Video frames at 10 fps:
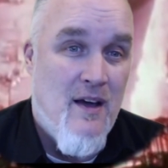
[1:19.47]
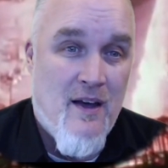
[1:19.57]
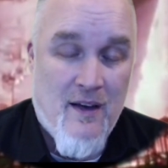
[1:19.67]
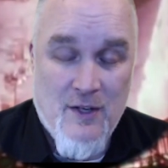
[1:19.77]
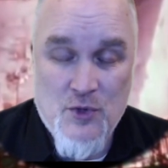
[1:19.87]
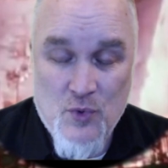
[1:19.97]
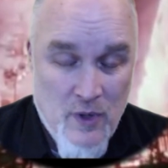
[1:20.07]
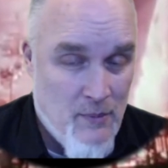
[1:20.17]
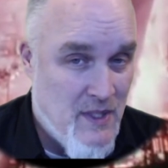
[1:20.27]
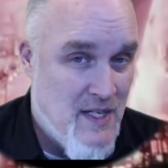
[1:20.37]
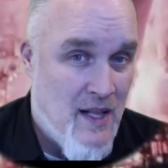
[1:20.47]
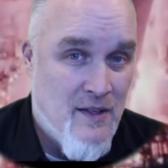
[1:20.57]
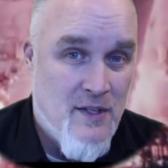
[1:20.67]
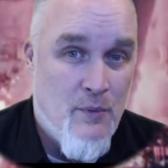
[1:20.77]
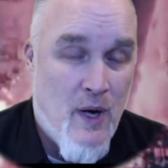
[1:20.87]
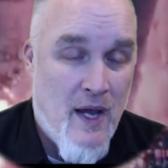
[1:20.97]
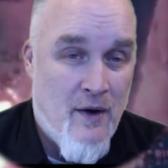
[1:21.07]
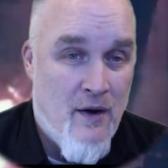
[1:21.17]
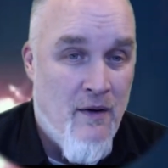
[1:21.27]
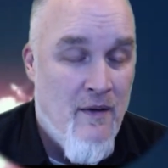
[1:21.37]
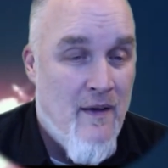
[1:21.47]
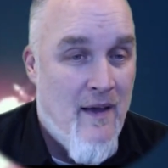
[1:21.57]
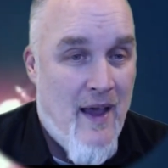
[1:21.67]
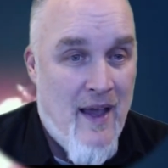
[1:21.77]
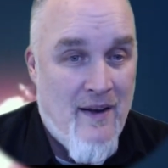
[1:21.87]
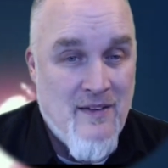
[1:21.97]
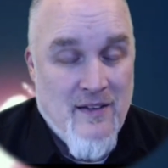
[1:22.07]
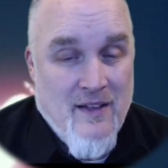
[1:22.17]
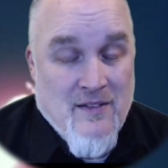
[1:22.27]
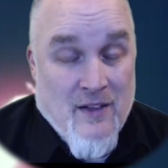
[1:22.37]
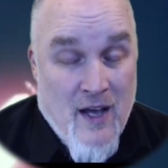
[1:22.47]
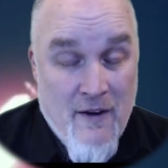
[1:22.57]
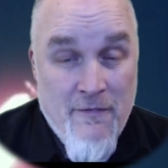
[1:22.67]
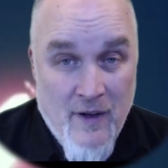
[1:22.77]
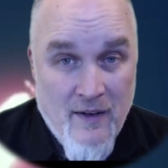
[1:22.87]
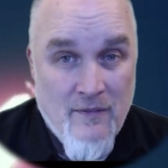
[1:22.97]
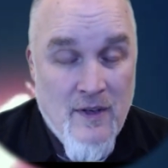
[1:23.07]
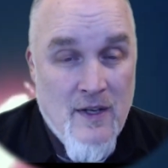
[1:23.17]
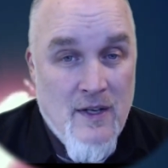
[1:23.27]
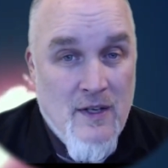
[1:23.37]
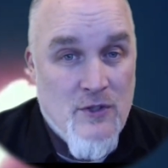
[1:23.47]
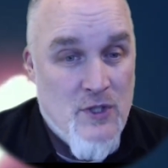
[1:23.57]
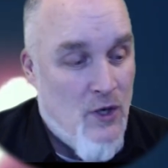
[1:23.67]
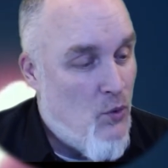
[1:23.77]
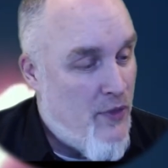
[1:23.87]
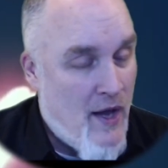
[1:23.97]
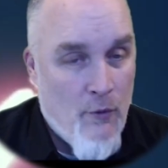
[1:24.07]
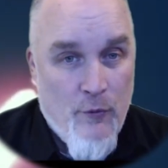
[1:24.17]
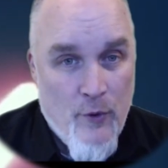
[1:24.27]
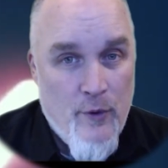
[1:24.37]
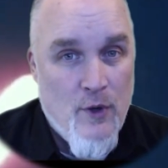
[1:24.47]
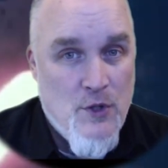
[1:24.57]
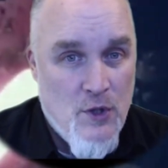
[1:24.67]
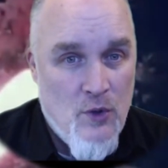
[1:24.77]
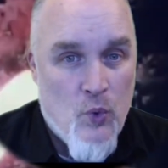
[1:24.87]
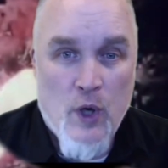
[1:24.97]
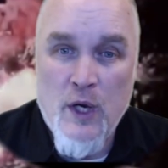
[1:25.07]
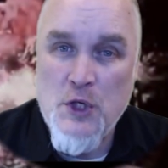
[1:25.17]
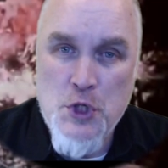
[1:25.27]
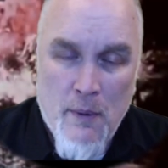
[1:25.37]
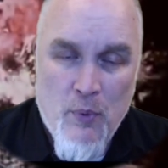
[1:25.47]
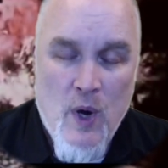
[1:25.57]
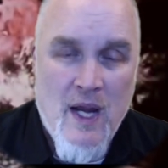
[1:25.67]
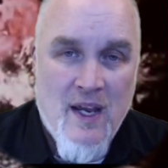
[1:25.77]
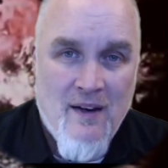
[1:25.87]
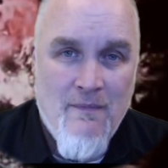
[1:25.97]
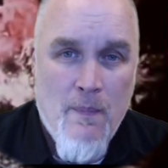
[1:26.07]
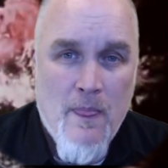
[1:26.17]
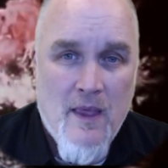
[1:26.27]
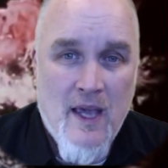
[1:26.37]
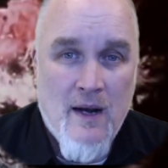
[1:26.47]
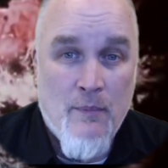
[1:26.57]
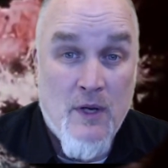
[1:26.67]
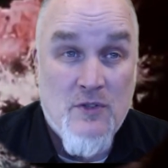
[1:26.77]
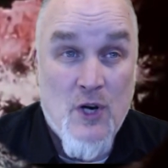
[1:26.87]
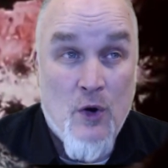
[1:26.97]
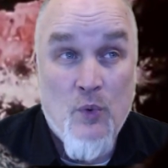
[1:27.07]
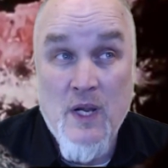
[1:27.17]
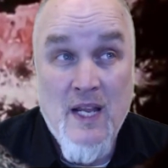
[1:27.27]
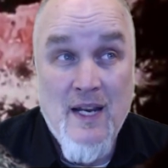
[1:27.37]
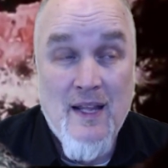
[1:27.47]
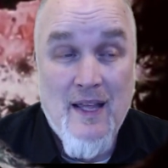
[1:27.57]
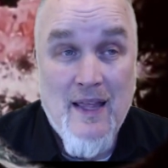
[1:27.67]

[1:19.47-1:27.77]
extremely talented writer, and it's a lot of fun. So without further ado, we're going to jump right in, and I'm going to start reading